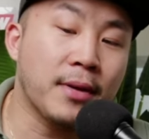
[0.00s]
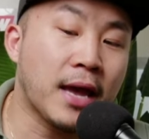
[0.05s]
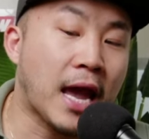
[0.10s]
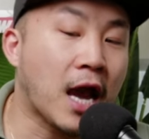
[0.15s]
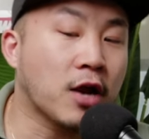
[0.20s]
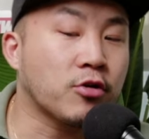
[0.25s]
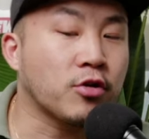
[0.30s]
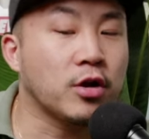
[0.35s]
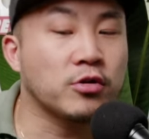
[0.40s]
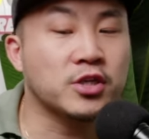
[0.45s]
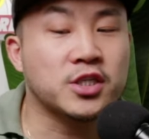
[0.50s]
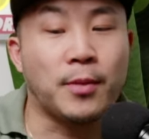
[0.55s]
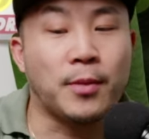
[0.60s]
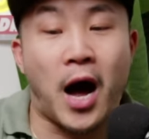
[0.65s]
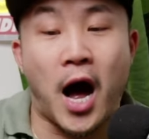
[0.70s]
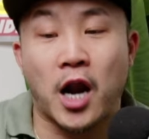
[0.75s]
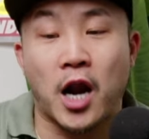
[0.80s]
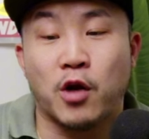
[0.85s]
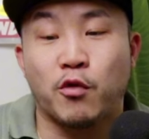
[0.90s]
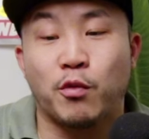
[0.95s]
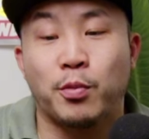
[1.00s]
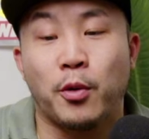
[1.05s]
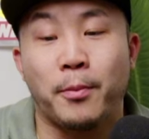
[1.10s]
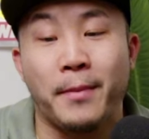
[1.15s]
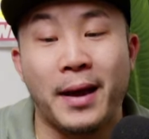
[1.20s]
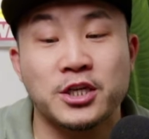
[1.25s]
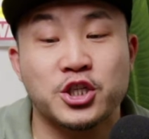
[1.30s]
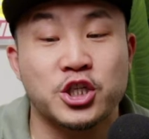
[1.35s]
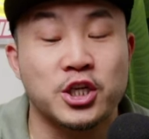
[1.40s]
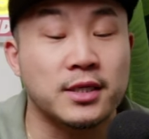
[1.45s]
Andrew, here's some honorable
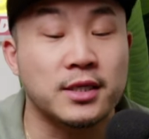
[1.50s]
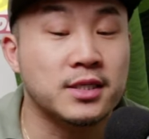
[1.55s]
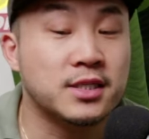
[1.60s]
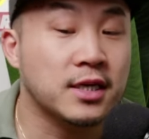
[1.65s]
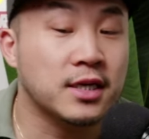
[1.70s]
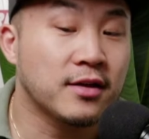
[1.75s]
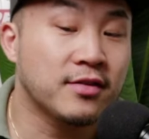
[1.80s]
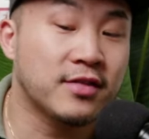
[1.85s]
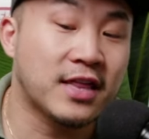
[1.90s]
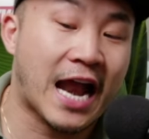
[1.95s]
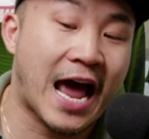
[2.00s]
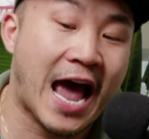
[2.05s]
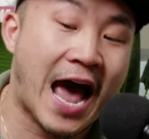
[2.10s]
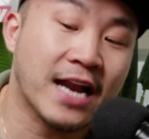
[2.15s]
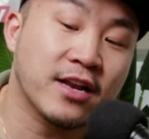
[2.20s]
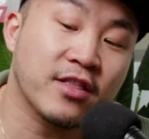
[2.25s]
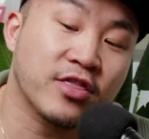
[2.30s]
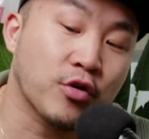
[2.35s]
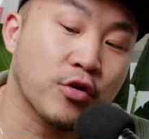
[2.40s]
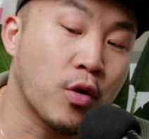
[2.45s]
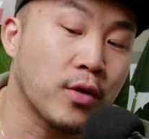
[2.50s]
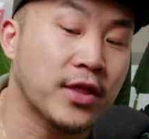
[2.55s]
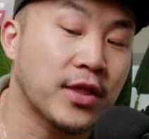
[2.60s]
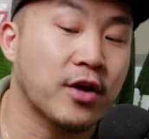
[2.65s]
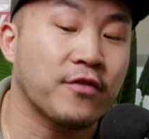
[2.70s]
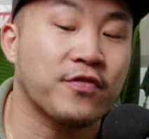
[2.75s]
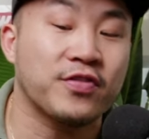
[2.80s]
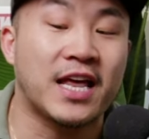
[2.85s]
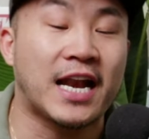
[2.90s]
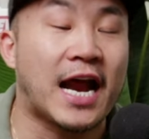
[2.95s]
mentions that I had to throw in
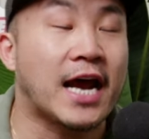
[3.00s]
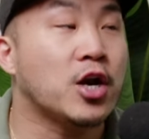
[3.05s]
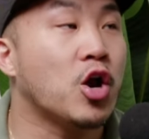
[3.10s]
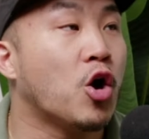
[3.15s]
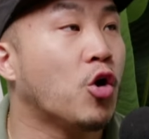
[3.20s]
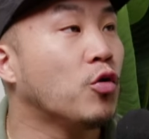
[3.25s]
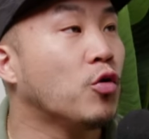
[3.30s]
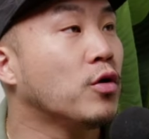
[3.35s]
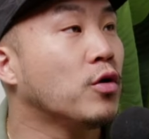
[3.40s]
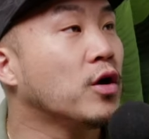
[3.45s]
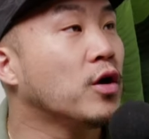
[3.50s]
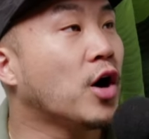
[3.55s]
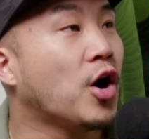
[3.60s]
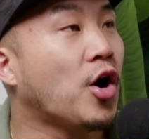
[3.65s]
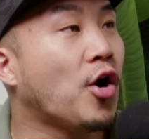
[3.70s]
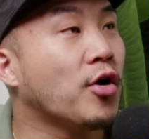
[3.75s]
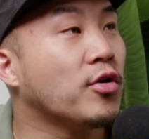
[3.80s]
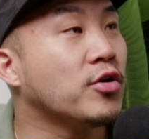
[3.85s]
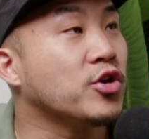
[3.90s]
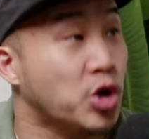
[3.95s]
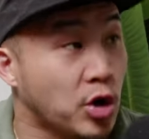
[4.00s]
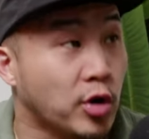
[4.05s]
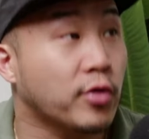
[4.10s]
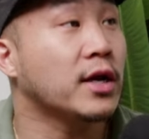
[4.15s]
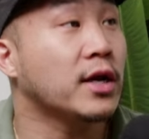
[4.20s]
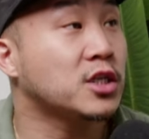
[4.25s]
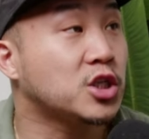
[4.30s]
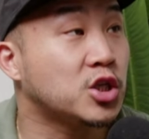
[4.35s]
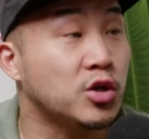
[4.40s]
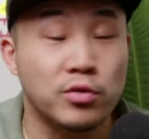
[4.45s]
there that I know you're
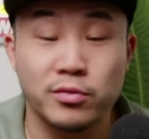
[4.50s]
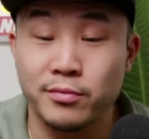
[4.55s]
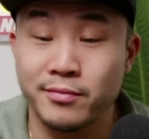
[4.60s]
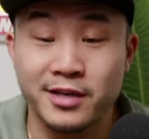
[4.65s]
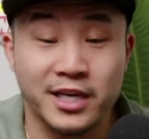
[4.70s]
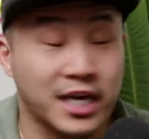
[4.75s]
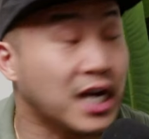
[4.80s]
into.